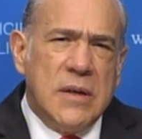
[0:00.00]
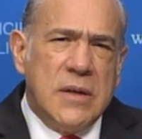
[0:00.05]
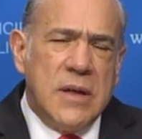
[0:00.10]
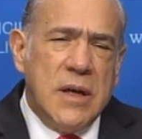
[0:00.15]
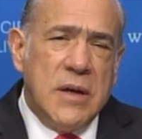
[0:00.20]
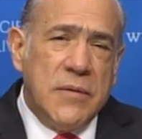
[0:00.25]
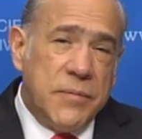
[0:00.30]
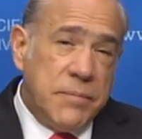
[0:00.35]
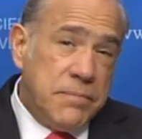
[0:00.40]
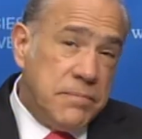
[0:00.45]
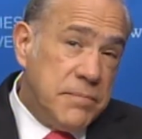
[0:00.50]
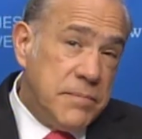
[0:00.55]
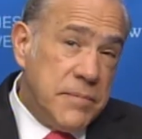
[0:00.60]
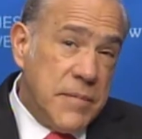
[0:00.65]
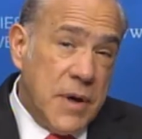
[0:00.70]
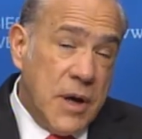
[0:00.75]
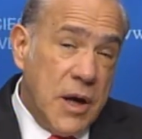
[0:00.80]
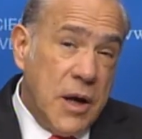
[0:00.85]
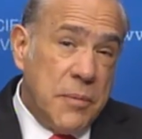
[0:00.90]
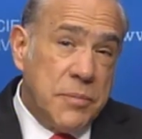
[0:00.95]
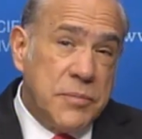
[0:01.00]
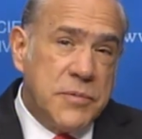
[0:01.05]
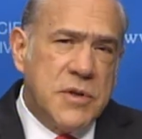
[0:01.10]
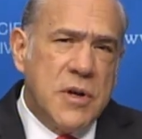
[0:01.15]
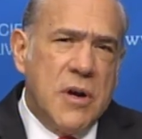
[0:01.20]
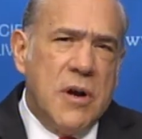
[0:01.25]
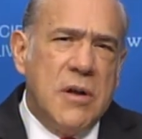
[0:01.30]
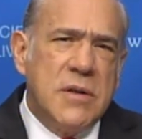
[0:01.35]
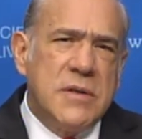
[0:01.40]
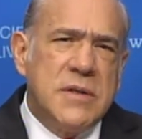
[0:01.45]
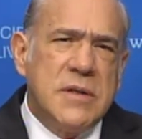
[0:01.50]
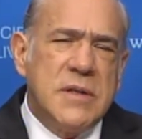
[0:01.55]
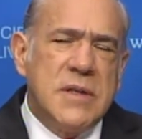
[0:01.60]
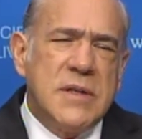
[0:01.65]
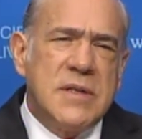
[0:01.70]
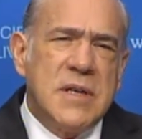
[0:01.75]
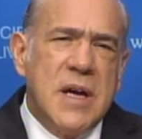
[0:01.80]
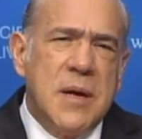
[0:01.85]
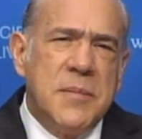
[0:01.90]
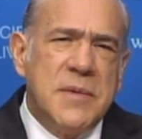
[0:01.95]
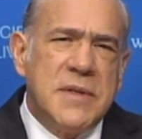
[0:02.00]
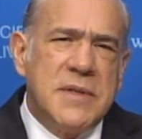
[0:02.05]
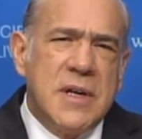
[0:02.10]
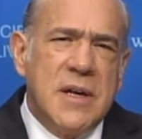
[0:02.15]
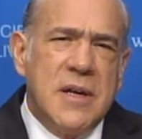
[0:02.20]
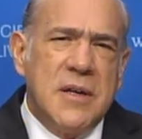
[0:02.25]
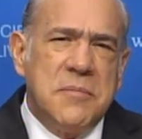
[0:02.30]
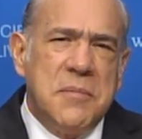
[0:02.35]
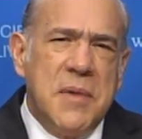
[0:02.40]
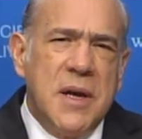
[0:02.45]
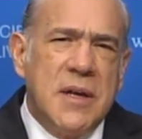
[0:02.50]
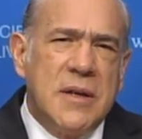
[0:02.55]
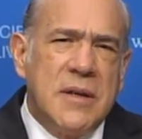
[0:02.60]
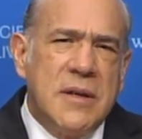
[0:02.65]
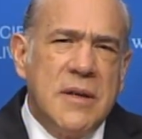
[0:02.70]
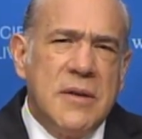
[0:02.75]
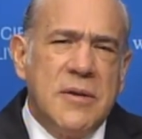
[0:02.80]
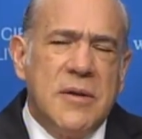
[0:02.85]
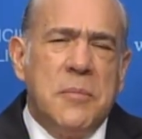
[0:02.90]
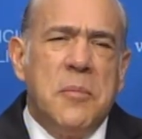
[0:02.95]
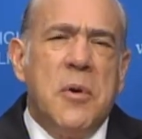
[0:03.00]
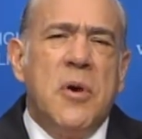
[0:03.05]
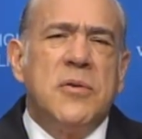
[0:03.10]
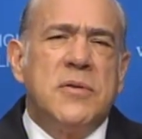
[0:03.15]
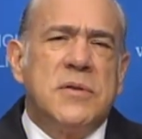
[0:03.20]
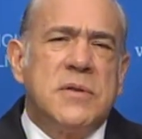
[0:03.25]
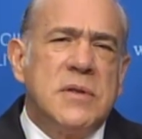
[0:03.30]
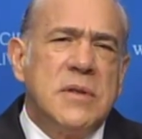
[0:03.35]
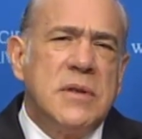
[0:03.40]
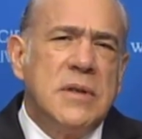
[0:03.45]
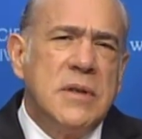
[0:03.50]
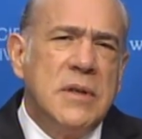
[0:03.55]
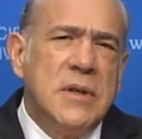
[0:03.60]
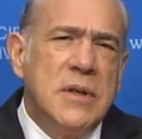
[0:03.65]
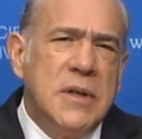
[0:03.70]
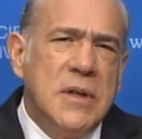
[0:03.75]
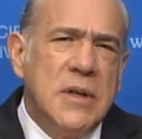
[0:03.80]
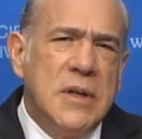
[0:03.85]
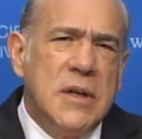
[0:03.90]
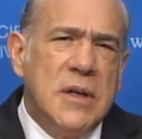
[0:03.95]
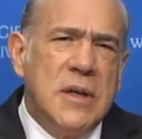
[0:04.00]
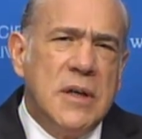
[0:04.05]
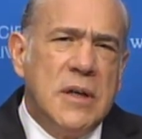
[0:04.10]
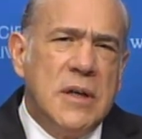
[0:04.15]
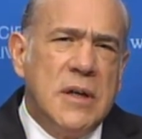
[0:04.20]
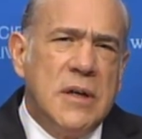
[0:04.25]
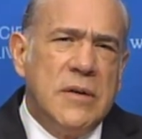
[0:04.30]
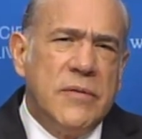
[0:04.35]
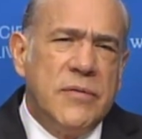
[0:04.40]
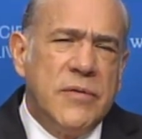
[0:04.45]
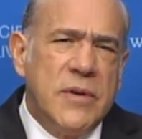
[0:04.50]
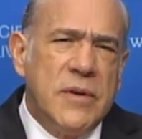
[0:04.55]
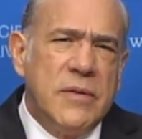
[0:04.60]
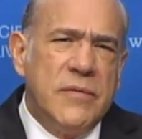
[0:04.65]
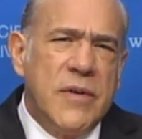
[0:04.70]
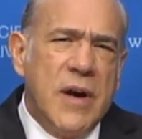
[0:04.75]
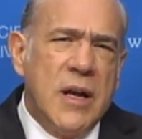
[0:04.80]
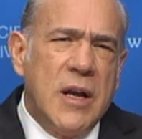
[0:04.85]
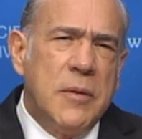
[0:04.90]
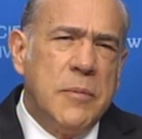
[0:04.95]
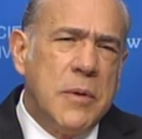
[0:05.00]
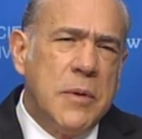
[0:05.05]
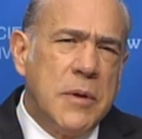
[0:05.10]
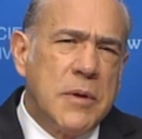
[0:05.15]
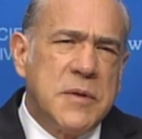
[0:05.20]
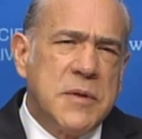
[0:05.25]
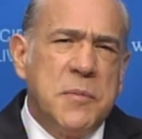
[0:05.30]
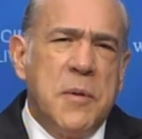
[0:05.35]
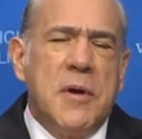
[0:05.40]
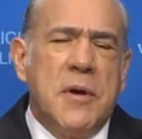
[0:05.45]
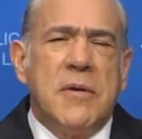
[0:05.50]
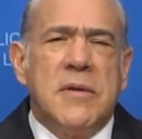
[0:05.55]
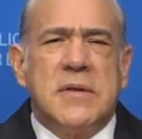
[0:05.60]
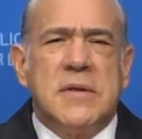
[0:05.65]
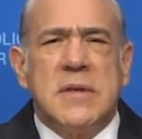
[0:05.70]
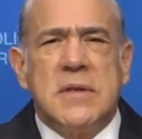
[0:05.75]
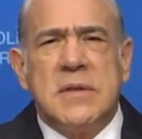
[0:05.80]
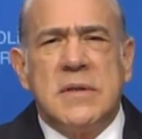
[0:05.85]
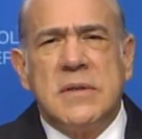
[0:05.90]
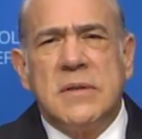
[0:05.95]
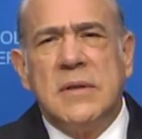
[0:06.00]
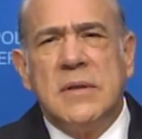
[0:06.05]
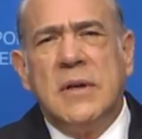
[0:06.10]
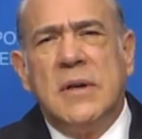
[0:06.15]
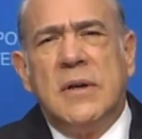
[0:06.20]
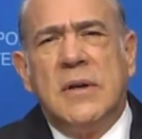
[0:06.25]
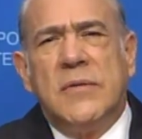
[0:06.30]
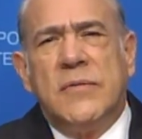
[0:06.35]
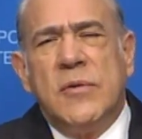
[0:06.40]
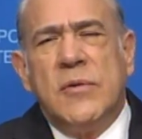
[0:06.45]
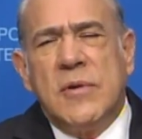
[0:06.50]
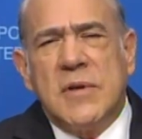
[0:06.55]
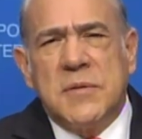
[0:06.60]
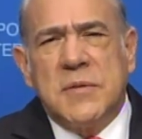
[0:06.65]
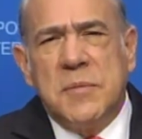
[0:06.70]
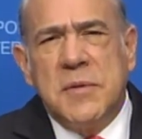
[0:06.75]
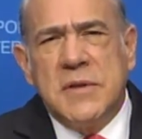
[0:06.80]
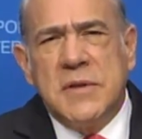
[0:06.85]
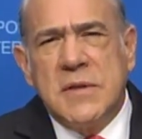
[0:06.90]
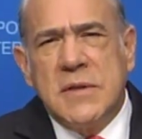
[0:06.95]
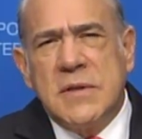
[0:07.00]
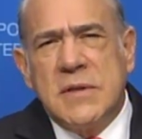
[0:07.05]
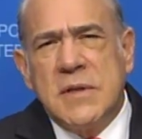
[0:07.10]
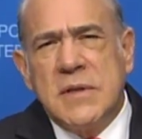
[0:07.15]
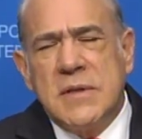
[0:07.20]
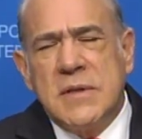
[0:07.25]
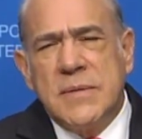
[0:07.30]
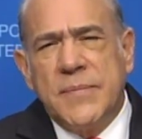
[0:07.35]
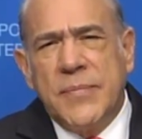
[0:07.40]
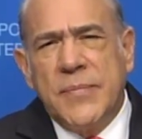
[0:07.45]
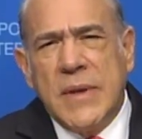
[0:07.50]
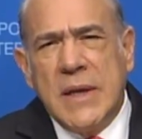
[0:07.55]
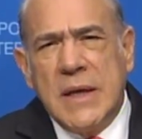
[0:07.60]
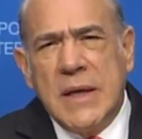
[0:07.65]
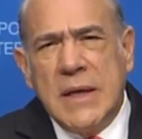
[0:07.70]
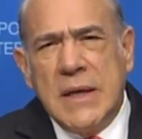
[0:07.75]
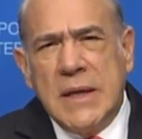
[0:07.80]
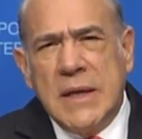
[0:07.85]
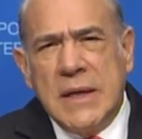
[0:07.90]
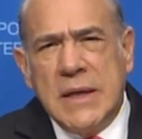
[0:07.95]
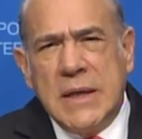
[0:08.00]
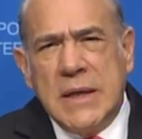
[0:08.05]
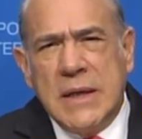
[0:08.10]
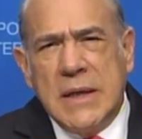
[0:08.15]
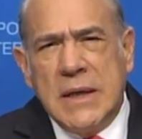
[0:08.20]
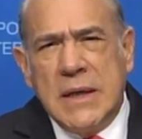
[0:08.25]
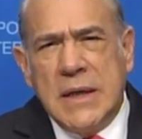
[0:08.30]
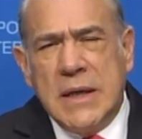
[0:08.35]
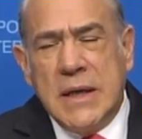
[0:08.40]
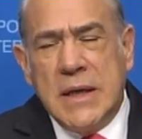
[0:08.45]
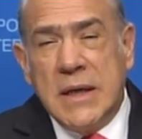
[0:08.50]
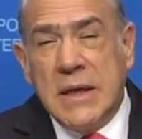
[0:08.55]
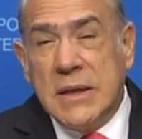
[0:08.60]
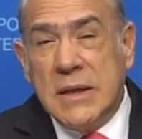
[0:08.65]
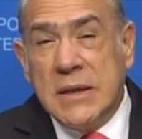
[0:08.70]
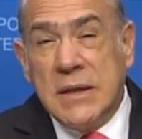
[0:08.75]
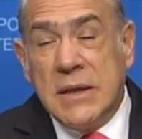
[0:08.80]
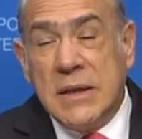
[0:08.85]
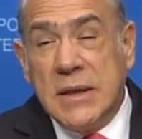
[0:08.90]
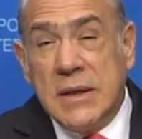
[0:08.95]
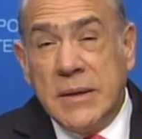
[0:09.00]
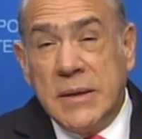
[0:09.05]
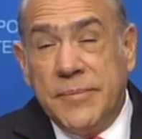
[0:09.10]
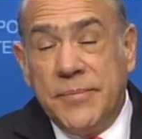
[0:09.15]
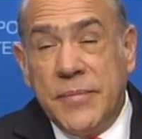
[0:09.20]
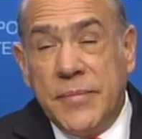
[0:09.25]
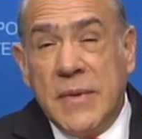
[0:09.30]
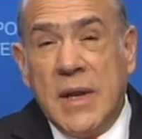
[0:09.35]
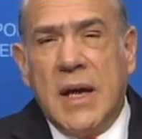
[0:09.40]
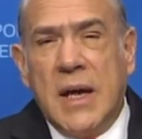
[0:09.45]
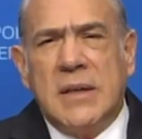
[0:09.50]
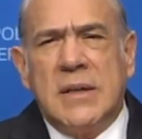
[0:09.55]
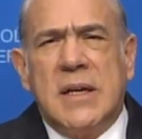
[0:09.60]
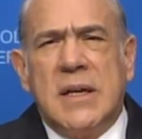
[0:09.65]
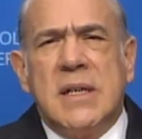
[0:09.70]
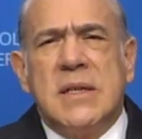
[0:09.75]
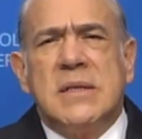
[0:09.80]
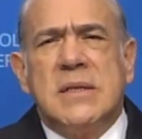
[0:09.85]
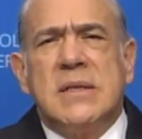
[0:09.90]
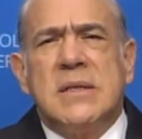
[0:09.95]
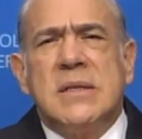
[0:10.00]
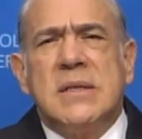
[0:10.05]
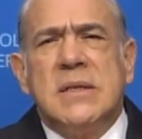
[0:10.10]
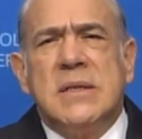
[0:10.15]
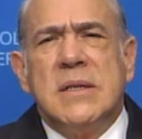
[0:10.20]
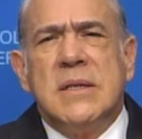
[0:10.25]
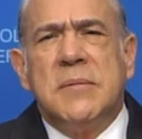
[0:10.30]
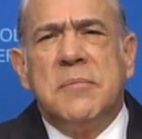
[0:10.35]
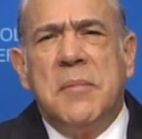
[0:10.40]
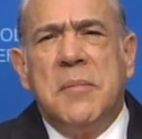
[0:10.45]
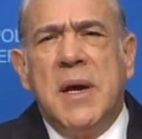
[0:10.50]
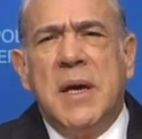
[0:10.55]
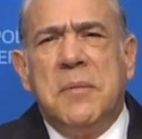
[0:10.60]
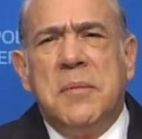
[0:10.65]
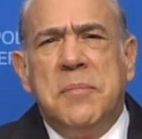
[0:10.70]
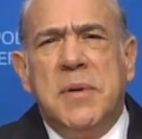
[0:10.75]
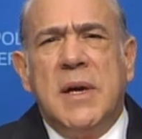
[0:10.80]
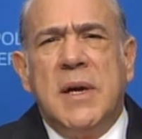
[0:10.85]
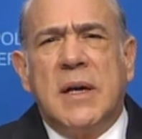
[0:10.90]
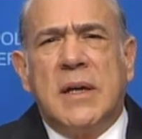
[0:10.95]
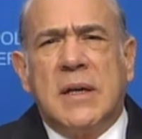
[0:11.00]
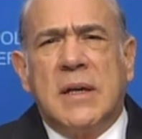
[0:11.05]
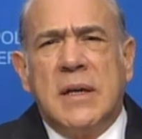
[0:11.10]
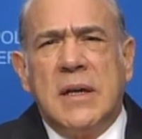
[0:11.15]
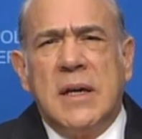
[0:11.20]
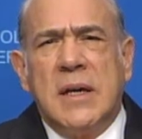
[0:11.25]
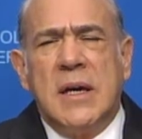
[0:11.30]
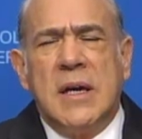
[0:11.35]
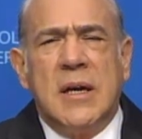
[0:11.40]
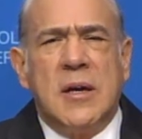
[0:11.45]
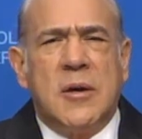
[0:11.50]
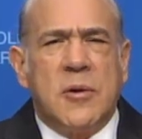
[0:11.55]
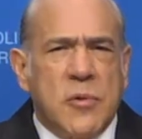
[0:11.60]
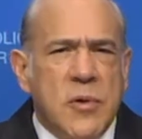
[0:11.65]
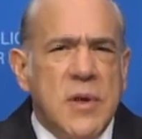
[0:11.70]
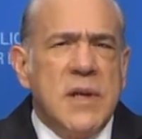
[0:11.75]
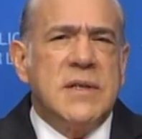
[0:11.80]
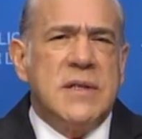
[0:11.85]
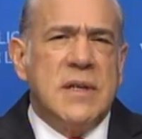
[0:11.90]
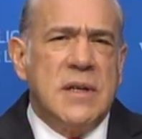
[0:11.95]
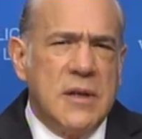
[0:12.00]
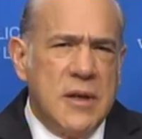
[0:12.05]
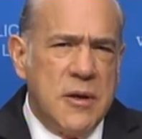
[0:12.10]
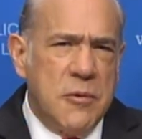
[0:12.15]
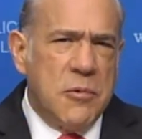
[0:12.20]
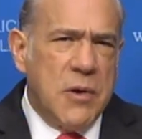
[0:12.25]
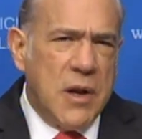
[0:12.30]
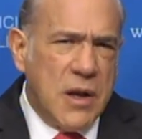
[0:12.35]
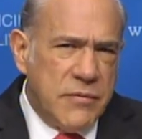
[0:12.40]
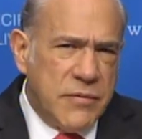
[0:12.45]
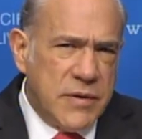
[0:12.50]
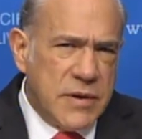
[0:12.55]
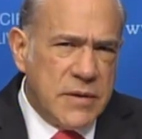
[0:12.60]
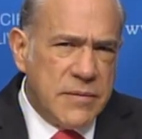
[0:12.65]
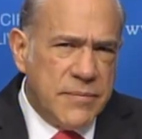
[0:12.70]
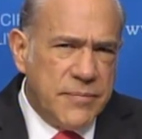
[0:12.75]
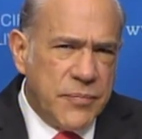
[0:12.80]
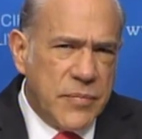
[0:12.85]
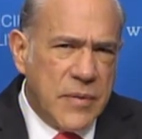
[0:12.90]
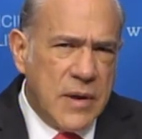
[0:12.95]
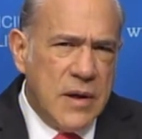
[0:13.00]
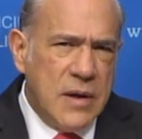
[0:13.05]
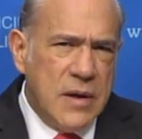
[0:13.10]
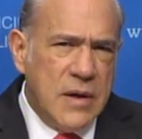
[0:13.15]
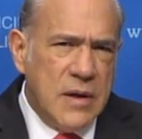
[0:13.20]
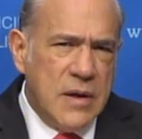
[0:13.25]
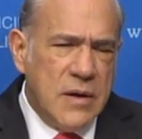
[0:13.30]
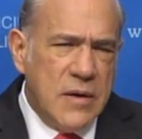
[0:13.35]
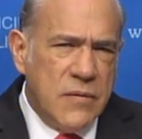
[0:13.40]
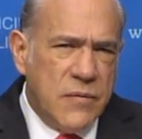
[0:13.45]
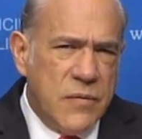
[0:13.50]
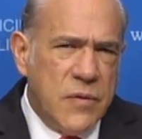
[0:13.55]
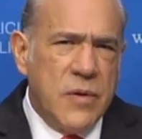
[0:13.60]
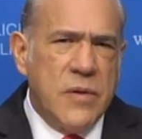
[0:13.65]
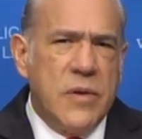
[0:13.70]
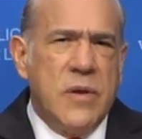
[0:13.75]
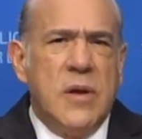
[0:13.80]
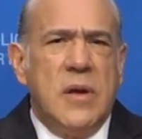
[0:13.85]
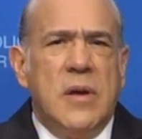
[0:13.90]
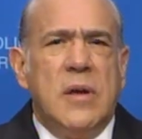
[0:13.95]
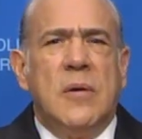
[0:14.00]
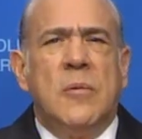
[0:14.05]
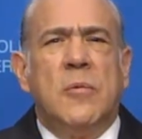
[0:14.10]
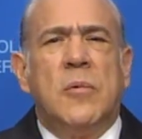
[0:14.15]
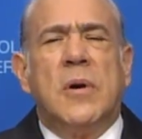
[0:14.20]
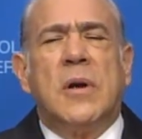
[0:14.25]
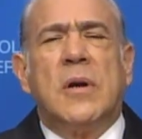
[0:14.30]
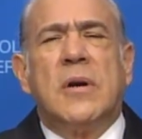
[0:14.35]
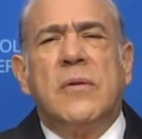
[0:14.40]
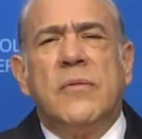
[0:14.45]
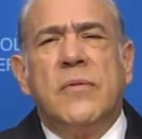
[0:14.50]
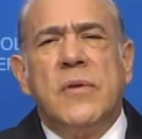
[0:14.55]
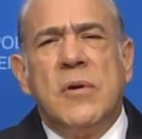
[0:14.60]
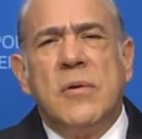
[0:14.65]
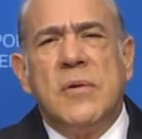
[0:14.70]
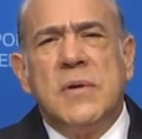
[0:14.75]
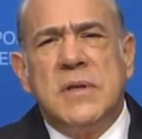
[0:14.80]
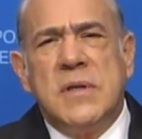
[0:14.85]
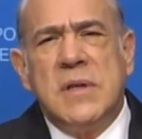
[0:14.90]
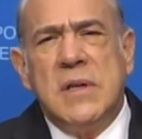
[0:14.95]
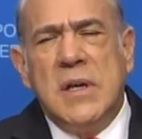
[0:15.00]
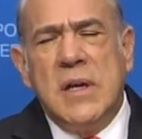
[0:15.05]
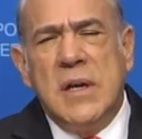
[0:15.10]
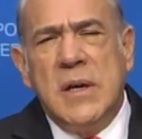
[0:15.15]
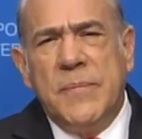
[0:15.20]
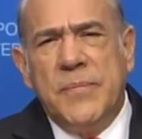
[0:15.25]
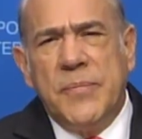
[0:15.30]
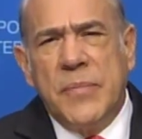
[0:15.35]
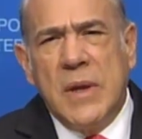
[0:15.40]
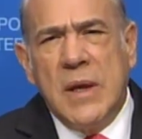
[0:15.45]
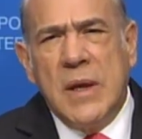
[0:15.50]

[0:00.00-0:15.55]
they've helped Charles and Asami-san make the most of the valuable experiences of U.S. businesses. And that has made BIAC increasingly relevant for the work of the OECD